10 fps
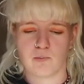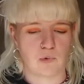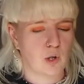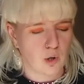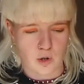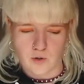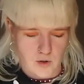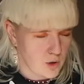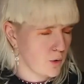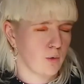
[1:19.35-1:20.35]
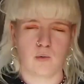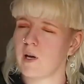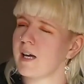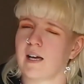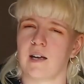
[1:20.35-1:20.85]
you could do
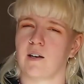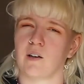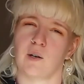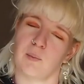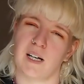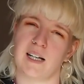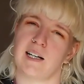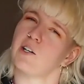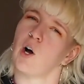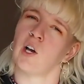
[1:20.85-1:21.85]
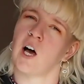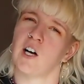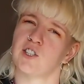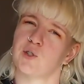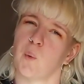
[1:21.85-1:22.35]
it in a completely
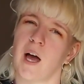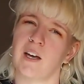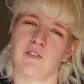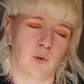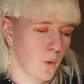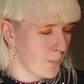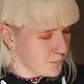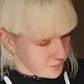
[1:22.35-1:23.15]
collaged way if you want.